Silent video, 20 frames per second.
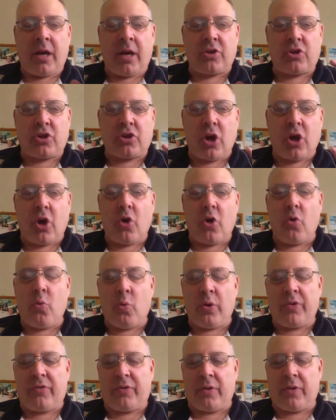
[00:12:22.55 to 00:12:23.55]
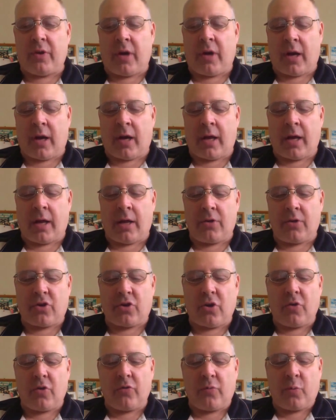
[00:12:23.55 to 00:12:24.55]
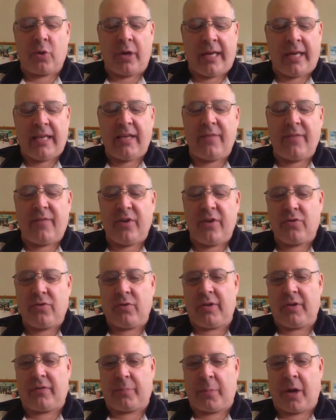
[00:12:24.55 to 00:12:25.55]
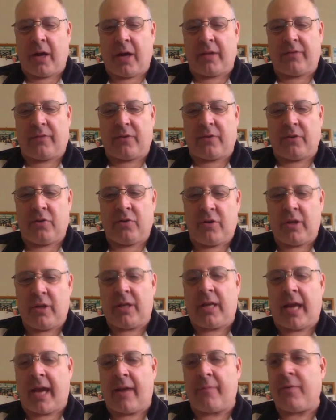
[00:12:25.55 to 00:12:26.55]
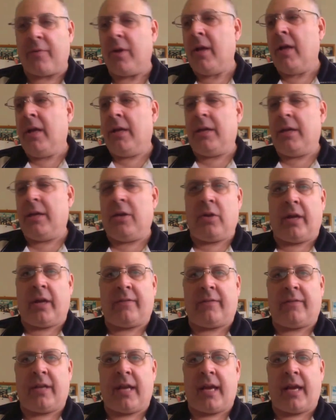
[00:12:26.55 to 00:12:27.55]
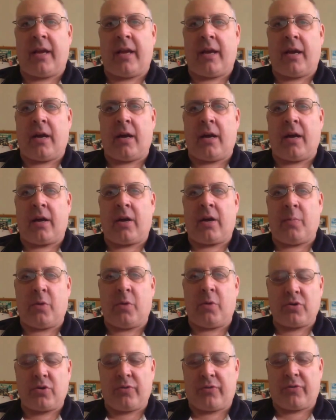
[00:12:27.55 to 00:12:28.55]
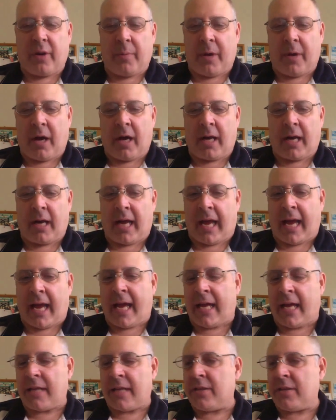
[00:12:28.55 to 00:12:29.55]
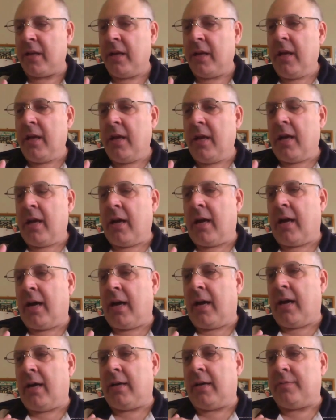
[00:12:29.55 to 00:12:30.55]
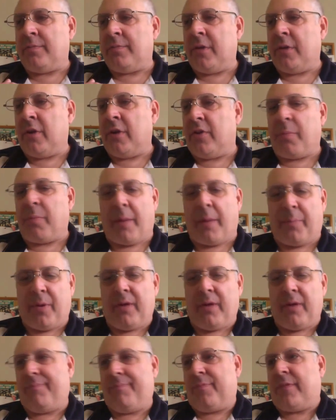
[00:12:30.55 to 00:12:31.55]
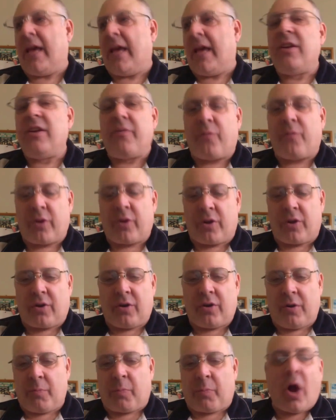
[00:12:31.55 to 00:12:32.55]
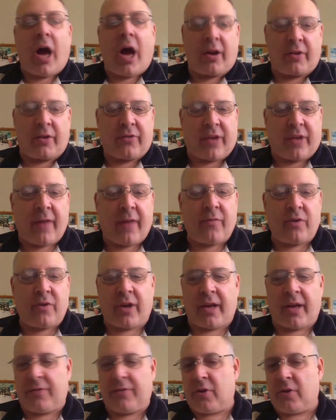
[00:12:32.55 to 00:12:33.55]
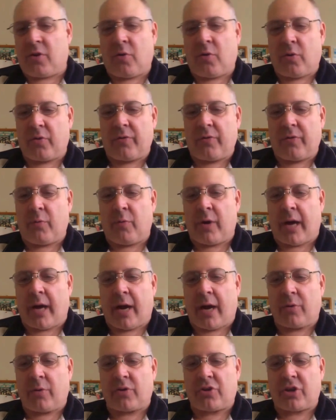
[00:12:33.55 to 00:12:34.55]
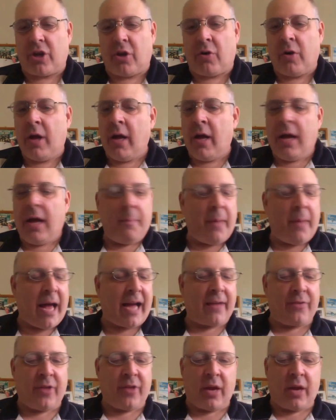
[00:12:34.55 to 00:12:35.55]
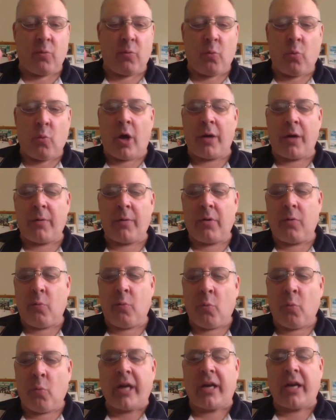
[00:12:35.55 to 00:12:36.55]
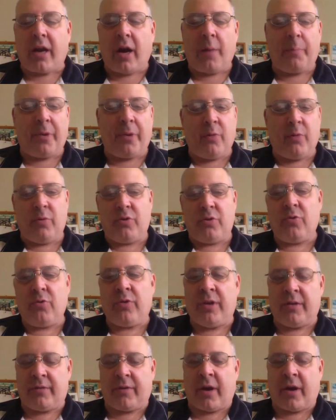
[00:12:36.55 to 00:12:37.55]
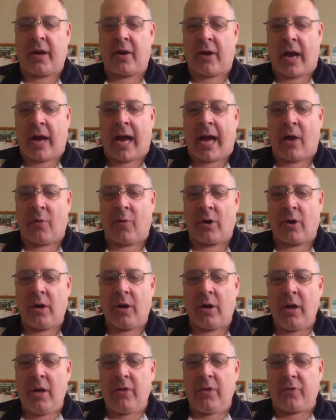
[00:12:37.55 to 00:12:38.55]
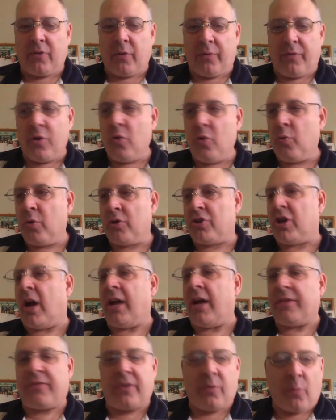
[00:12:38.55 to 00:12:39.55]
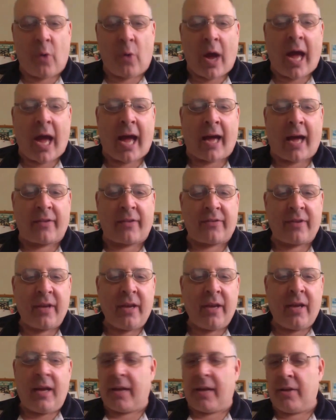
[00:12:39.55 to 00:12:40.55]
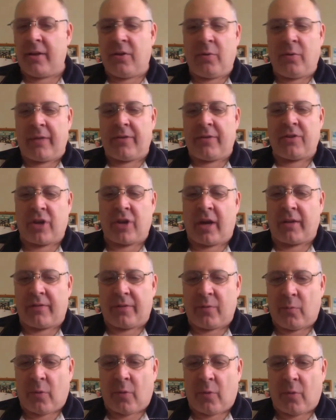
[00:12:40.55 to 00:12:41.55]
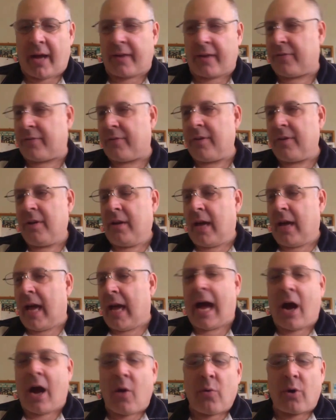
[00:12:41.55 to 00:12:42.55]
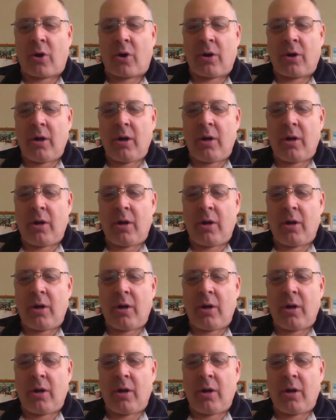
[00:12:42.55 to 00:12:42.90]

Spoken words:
Shows were individually sponsored. You didn't have, like today, commercials come on and, there might be 10 different products advertised in the course of a 1 hour show. Back then, one company would do the entire hour. So if you were Johnson Wax and you had the Johnson Wax hour,